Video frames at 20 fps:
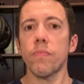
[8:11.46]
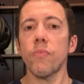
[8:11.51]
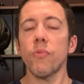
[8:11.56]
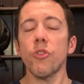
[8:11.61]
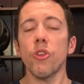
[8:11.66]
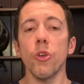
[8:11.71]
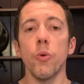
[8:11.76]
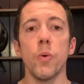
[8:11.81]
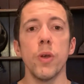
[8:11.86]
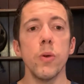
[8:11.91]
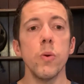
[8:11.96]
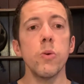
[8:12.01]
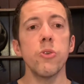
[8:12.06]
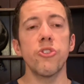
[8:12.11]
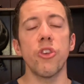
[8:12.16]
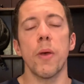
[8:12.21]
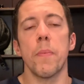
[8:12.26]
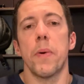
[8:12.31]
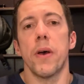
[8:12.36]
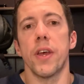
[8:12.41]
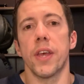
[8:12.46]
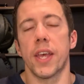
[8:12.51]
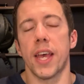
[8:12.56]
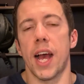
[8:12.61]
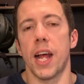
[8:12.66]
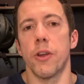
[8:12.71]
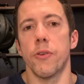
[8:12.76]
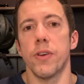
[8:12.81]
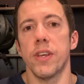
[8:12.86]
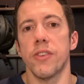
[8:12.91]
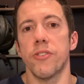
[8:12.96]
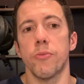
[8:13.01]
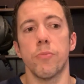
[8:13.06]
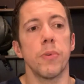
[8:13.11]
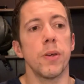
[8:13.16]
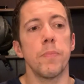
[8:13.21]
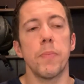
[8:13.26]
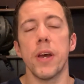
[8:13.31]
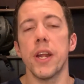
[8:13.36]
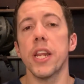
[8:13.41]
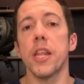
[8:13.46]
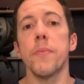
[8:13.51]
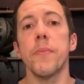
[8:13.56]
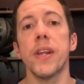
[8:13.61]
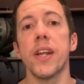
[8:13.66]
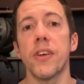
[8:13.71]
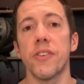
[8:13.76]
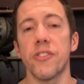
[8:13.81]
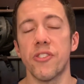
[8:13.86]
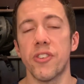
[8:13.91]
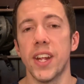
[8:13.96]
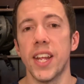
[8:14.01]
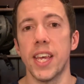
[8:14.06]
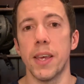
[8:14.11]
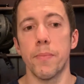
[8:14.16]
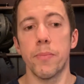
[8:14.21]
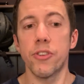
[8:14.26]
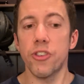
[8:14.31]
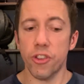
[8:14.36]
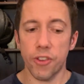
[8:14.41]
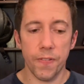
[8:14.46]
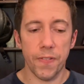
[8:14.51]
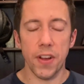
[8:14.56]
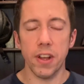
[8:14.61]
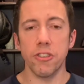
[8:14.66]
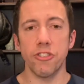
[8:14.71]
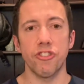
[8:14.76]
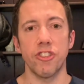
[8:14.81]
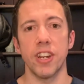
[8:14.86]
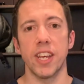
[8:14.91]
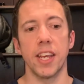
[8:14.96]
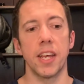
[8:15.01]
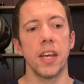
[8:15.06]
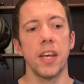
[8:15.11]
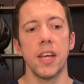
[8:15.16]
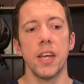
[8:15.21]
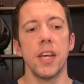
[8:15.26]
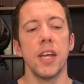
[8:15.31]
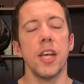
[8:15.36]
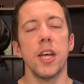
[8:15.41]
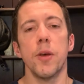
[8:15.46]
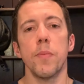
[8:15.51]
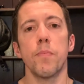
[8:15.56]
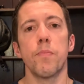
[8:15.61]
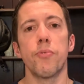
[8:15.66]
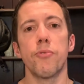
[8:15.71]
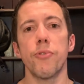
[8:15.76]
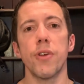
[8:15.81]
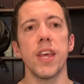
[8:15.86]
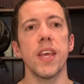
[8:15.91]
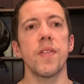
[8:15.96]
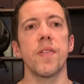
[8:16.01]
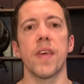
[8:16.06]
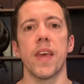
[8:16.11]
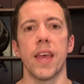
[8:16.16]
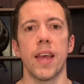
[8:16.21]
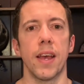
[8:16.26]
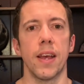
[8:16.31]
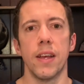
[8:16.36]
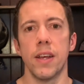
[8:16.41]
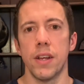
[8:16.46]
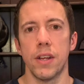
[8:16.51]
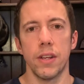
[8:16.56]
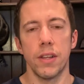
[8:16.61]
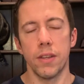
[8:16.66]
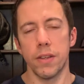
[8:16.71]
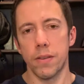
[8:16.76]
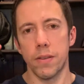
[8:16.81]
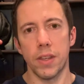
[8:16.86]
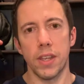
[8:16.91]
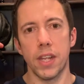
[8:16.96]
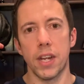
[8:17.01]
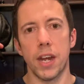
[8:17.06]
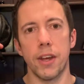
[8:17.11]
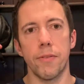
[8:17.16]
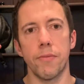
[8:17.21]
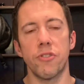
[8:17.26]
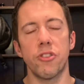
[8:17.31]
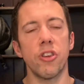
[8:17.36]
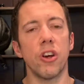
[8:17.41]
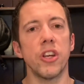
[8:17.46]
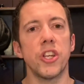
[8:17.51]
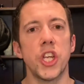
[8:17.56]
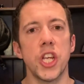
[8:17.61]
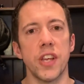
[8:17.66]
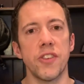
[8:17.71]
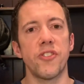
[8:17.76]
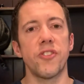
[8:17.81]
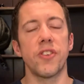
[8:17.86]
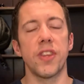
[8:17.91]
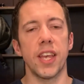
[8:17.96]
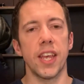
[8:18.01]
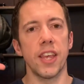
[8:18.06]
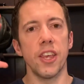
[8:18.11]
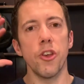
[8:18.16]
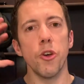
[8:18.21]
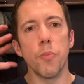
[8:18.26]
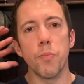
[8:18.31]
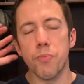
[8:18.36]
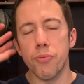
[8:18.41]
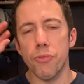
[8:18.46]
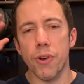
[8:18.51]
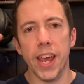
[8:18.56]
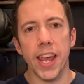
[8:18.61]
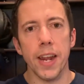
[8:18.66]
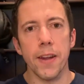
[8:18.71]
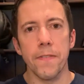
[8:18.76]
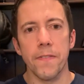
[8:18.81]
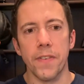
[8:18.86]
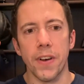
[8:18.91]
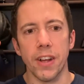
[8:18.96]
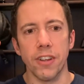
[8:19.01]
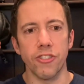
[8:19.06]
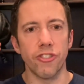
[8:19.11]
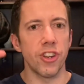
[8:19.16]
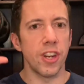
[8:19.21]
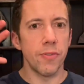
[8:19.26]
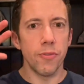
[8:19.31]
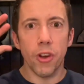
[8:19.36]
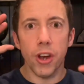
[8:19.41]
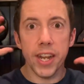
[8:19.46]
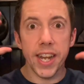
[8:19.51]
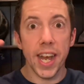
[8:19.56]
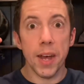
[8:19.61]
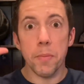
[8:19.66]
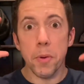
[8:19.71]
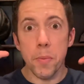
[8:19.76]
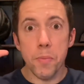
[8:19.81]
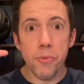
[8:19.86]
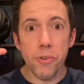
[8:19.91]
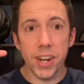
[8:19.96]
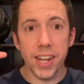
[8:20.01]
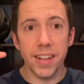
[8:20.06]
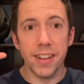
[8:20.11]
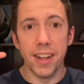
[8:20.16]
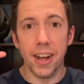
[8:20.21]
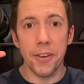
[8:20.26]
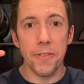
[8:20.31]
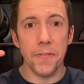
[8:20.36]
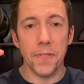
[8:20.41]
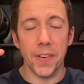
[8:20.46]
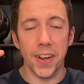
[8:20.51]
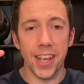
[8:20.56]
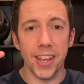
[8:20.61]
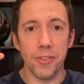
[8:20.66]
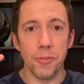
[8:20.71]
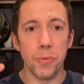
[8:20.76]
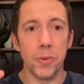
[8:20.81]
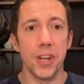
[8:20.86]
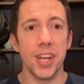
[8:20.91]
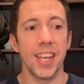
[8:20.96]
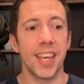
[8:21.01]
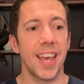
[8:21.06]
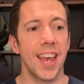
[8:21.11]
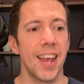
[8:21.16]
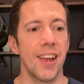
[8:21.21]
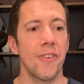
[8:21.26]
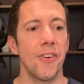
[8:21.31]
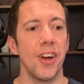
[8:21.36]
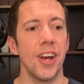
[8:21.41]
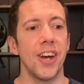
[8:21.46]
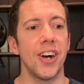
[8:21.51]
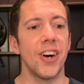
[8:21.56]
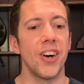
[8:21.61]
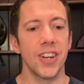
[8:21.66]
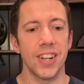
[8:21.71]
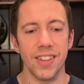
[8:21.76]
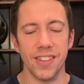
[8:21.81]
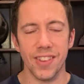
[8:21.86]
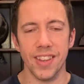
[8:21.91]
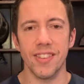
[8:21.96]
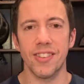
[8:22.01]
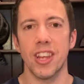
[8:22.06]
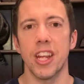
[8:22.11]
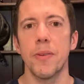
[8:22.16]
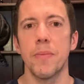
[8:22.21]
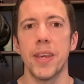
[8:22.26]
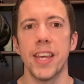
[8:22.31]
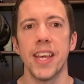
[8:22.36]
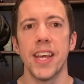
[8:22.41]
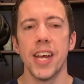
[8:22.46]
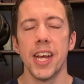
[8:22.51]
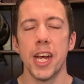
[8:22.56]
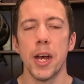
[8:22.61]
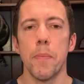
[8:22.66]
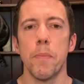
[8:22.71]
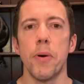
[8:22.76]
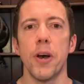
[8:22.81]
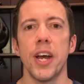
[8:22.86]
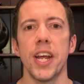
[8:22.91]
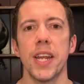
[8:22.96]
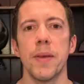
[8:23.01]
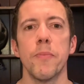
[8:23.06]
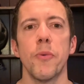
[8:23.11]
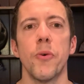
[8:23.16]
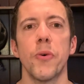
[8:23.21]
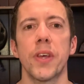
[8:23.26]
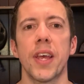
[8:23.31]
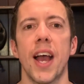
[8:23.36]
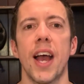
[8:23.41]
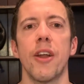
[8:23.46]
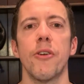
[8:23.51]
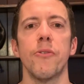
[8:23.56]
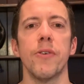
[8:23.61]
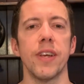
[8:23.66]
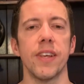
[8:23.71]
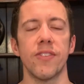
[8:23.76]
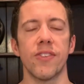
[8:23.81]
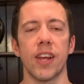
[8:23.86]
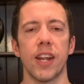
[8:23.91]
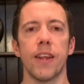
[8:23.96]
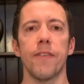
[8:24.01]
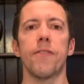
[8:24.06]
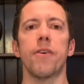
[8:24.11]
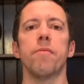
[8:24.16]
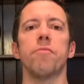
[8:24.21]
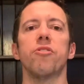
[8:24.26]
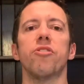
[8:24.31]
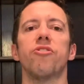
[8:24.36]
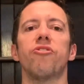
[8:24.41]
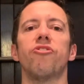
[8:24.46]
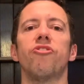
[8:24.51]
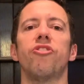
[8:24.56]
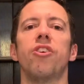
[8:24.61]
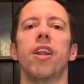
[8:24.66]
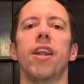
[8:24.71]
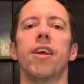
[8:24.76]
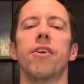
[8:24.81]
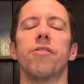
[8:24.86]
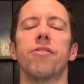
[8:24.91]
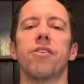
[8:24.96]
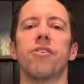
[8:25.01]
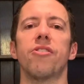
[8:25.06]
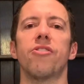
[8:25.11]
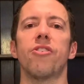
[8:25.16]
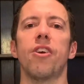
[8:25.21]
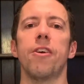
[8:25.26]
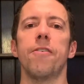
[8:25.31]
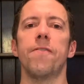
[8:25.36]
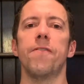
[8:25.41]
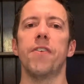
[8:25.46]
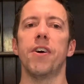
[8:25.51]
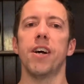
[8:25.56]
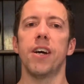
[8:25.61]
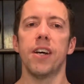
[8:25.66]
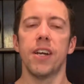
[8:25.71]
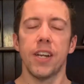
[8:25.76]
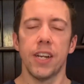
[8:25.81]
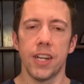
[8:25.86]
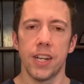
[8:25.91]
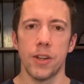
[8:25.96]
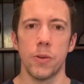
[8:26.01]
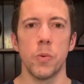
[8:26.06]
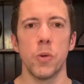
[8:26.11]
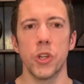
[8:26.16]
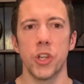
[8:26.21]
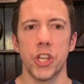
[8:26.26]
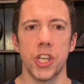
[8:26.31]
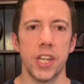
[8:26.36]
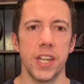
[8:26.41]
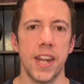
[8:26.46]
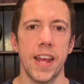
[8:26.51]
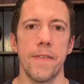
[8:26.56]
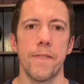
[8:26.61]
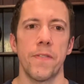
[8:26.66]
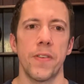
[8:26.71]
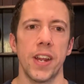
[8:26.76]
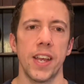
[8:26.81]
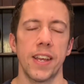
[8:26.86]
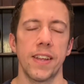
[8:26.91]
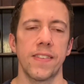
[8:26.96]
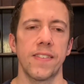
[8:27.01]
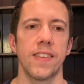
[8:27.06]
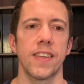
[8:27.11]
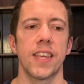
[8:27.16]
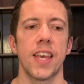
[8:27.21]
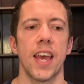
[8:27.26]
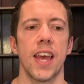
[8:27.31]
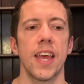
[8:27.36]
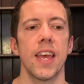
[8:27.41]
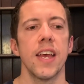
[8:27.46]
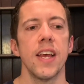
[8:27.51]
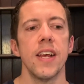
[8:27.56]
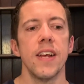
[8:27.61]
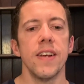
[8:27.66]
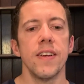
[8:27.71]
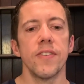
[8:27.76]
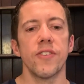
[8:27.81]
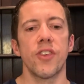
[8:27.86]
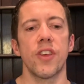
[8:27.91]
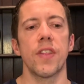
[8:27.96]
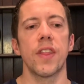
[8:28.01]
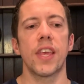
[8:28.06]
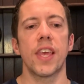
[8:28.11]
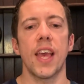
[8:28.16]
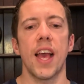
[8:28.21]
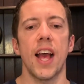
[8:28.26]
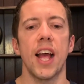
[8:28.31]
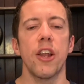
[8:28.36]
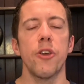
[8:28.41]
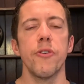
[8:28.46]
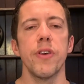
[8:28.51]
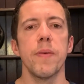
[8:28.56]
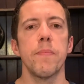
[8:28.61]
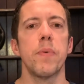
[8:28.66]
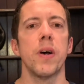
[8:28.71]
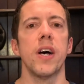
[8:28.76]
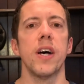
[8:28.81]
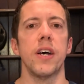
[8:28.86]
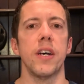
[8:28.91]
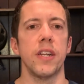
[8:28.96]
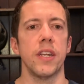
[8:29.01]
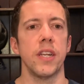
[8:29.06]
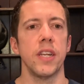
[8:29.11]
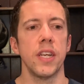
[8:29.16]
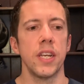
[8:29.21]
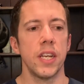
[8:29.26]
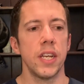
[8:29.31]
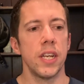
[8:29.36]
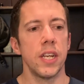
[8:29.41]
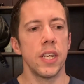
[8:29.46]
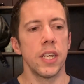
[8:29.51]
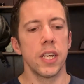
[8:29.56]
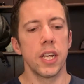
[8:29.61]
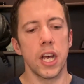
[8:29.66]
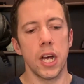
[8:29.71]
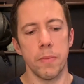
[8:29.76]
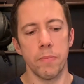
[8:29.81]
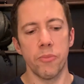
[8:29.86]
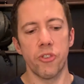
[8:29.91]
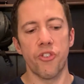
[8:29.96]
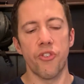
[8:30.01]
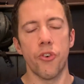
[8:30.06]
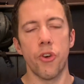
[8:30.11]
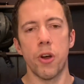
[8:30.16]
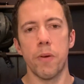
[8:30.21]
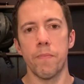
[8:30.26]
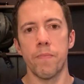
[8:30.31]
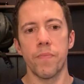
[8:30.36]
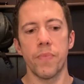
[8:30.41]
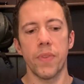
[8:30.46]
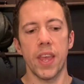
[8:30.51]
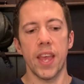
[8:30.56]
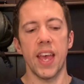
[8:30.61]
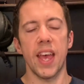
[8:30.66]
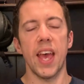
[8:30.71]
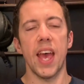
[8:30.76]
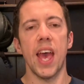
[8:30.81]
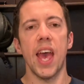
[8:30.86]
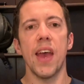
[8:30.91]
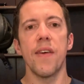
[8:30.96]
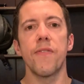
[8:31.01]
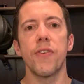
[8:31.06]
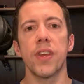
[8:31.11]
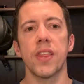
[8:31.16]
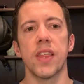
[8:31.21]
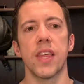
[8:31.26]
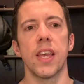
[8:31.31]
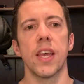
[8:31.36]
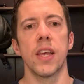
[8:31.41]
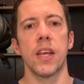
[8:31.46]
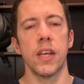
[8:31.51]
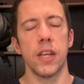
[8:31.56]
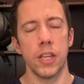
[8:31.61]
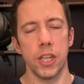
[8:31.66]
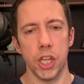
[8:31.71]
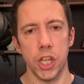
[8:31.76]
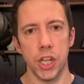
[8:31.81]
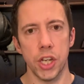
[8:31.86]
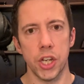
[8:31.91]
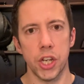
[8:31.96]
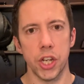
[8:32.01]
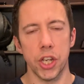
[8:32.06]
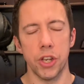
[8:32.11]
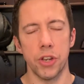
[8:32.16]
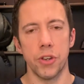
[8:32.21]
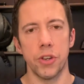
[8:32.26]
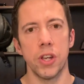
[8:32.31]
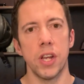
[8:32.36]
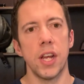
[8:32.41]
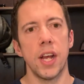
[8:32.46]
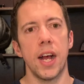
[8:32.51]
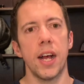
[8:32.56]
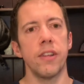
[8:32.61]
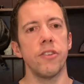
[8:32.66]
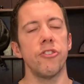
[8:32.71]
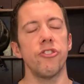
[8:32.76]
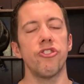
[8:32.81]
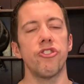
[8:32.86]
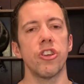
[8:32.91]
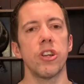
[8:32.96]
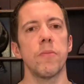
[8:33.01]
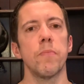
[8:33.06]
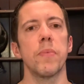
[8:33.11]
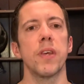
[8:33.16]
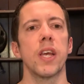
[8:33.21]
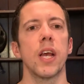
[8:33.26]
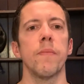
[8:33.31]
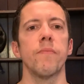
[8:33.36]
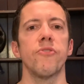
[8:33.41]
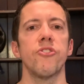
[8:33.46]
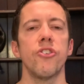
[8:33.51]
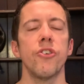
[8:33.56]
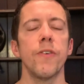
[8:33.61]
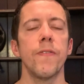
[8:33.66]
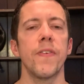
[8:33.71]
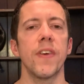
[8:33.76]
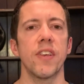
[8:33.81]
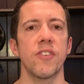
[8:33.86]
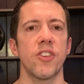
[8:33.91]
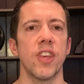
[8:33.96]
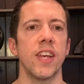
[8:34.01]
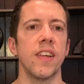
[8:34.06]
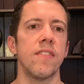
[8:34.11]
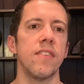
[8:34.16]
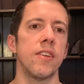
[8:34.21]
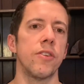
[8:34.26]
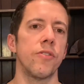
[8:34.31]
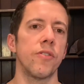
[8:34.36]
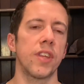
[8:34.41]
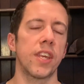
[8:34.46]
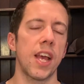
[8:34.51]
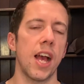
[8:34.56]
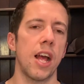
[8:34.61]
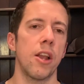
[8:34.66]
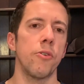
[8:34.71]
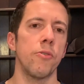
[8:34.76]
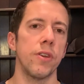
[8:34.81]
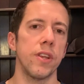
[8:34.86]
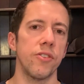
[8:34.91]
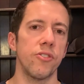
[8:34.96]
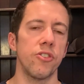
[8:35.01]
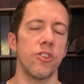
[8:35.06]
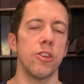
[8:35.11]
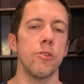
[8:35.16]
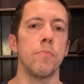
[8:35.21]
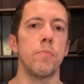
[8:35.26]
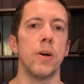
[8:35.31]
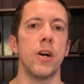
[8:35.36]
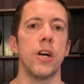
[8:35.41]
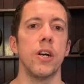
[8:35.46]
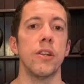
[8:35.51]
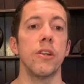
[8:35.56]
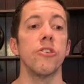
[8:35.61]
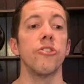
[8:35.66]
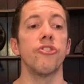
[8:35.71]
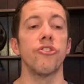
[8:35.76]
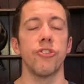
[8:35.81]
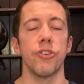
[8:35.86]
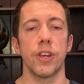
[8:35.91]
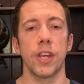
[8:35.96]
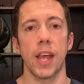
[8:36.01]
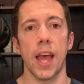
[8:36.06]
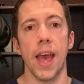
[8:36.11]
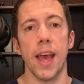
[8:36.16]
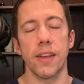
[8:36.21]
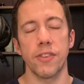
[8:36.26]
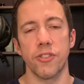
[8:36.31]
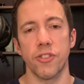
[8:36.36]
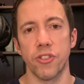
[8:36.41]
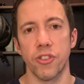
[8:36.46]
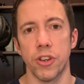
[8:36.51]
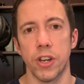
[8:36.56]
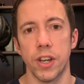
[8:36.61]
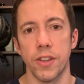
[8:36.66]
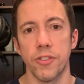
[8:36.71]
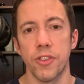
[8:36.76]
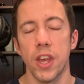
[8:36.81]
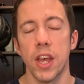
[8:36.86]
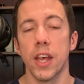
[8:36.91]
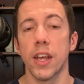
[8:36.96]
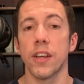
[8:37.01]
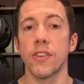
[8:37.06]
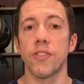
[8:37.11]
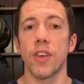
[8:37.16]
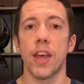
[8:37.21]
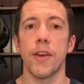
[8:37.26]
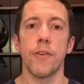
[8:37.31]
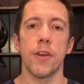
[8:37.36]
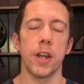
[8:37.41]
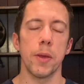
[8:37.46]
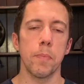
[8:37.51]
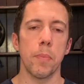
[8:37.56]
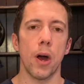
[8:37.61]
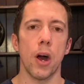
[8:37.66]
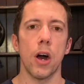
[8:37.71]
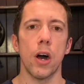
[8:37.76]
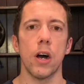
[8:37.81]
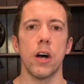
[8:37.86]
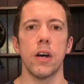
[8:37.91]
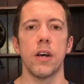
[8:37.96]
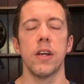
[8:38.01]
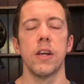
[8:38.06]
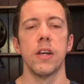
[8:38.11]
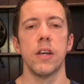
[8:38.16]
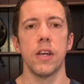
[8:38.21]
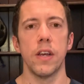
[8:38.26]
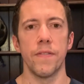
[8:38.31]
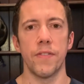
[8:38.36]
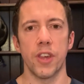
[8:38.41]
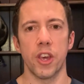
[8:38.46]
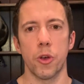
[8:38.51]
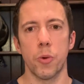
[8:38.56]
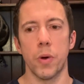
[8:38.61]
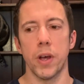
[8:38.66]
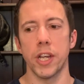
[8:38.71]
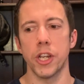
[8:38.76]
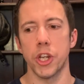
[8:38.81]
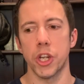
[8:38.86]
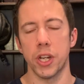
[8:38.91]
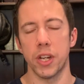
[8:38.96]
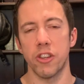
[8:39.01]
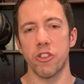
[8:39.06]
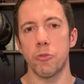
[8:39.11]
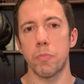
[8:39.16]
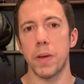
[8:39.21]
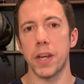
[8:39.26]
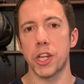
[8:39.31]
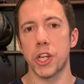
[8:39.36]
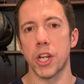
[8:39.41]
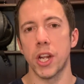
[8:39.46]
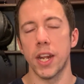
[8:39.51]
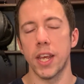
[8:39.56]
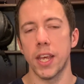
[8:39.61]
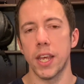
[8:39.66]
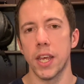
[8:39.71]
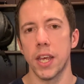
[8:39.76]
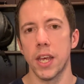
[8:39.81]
we also burn calories. We're burning them in our sleep, just functioning, breathing, digesting, your brain functioning. Right now, my brain hopefully is working quite hard, and so it's going to be burning more calories than if I'm just chilling on the sofa watching Netflix. Okay, so the calorie burn comes from everything you do, and you shouldn't become too fixated on the calories that you burn during exercise because they are only part of the equation, especially